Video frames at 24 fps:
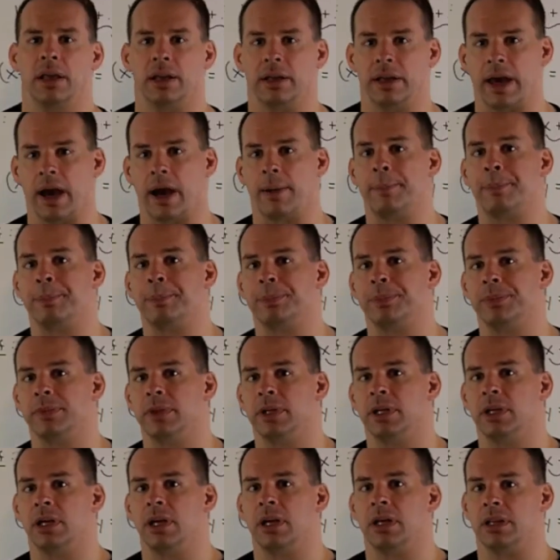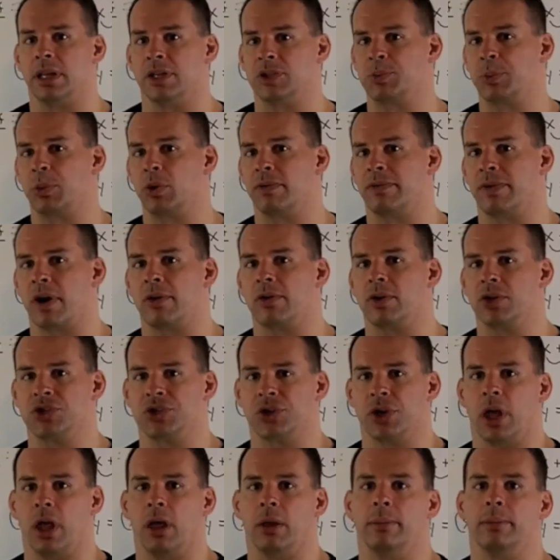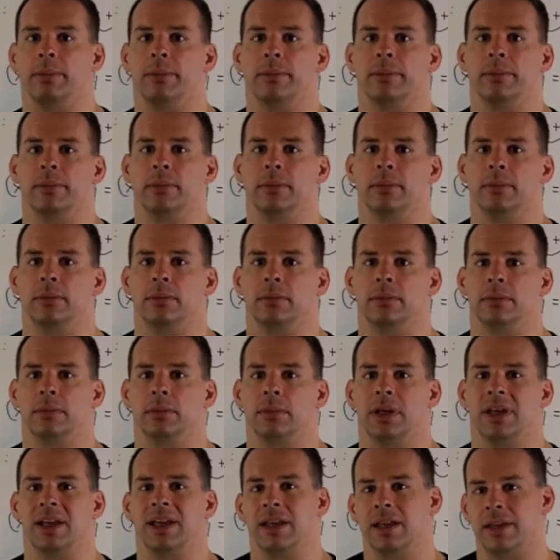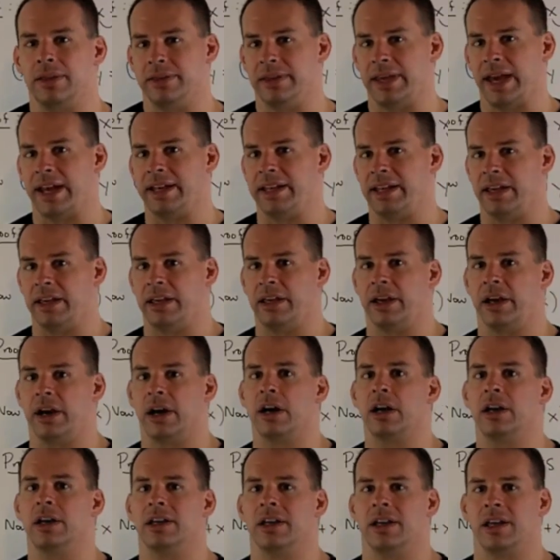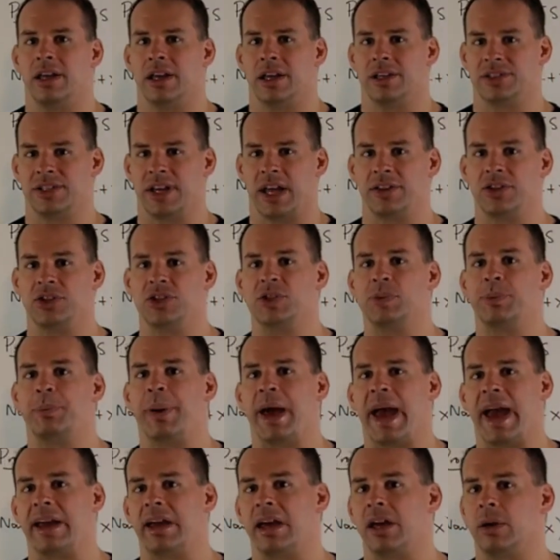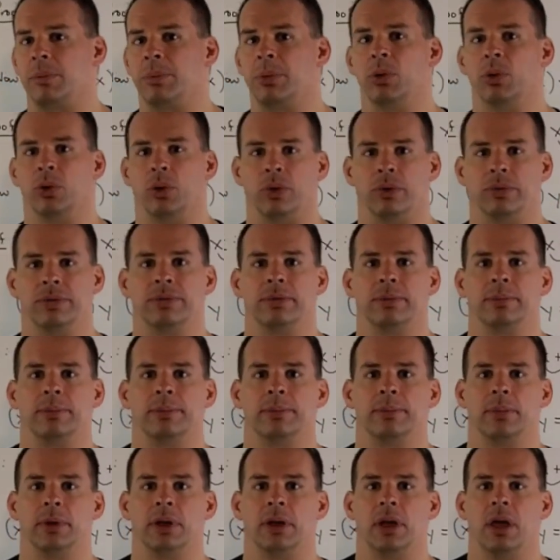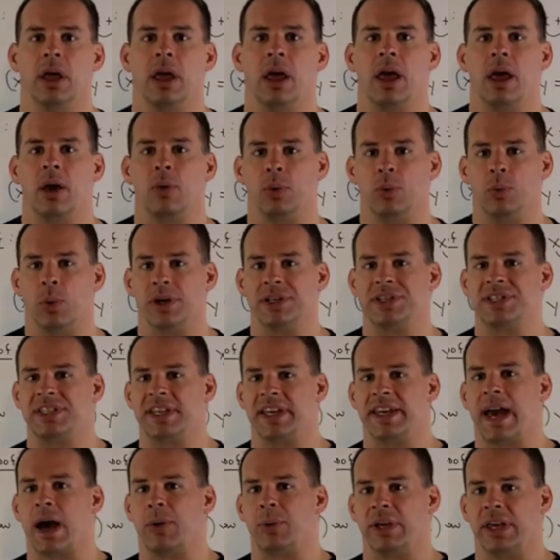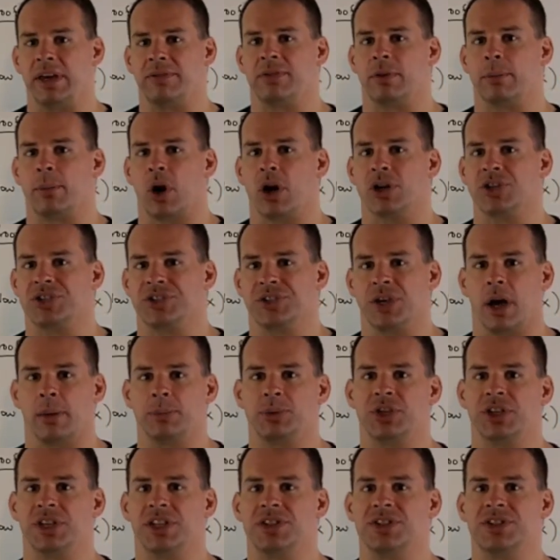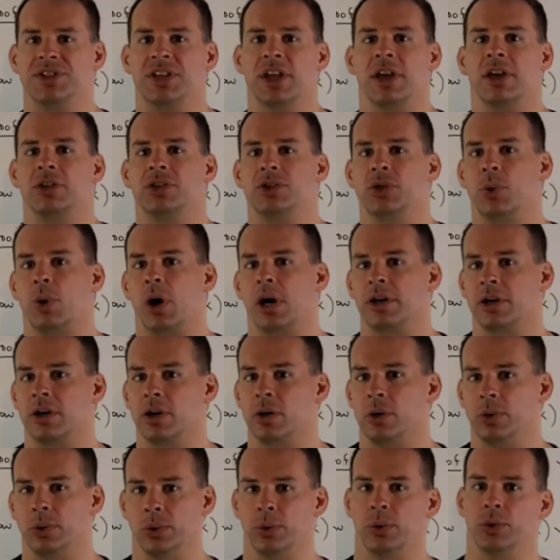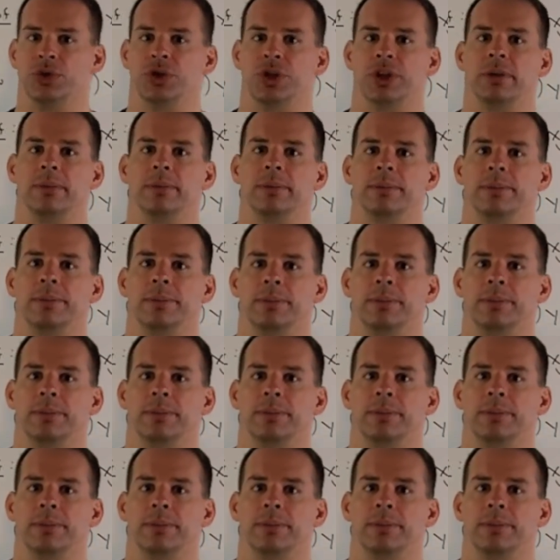Now, let's prove our result. The idea here is not to just bang out a proof. We want to see how we get from our assumptions to our conclusion.